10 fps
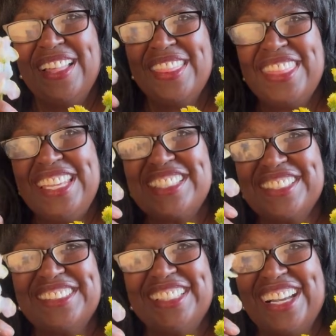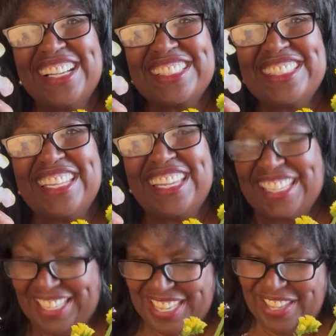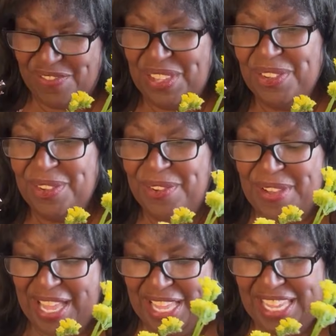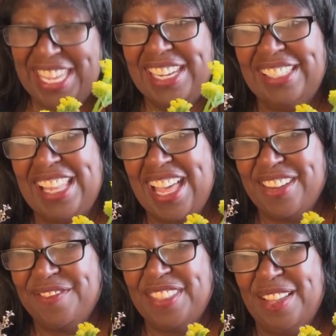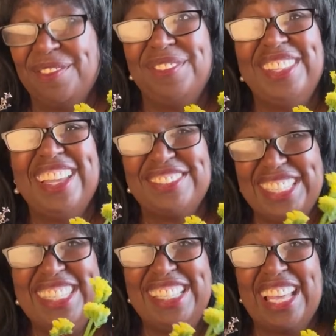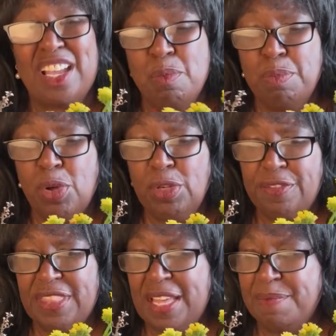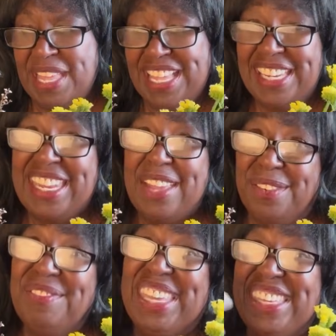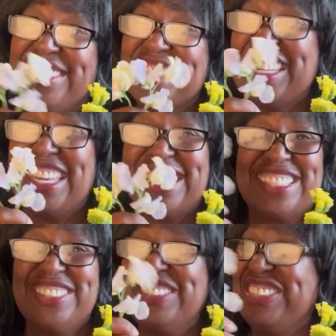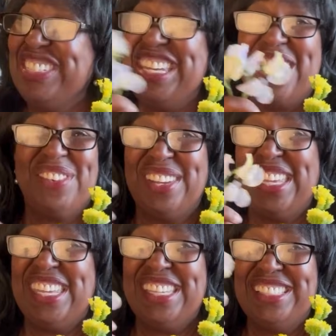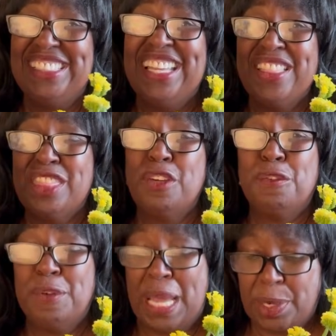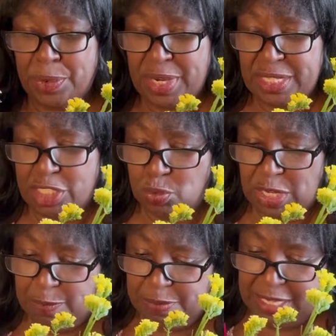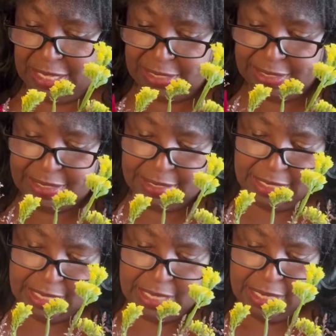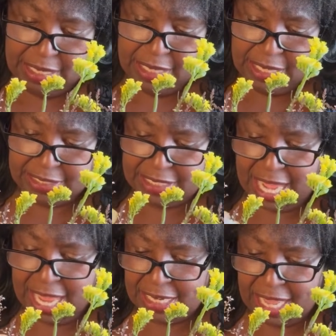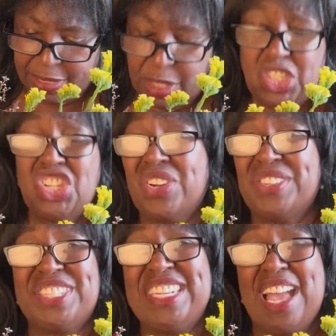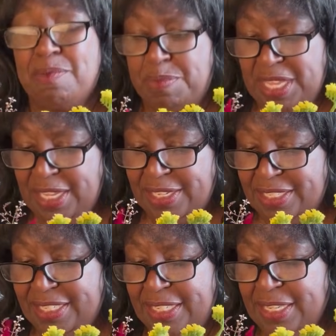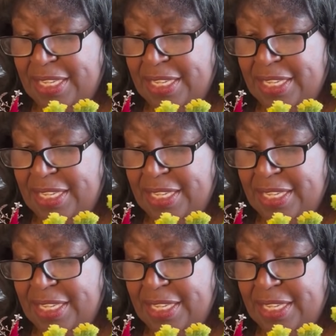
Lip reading: These are toxic if you eat a lot of them. You have to eat like a bowl of them and they will make you sick. So never eat the flowering sweet peas. It's not like the sugar snap peas.